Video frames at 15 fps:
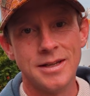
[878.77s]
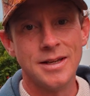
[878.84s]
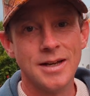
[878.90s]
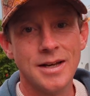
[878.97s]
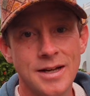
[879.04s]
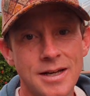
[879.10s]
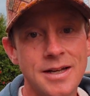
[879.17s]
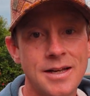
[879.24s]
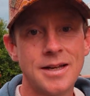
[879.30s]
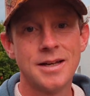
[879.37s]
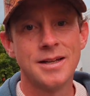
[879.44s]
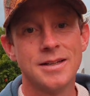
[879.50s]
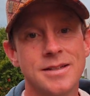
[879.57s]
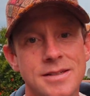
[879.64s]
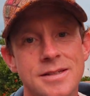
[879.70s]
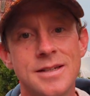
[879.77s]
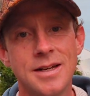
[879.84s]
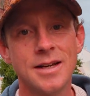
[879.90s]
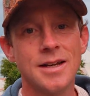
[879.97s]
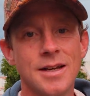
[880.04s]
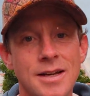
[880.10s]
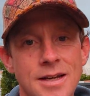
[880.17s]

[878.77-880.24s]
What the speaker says: yeah, it's I'm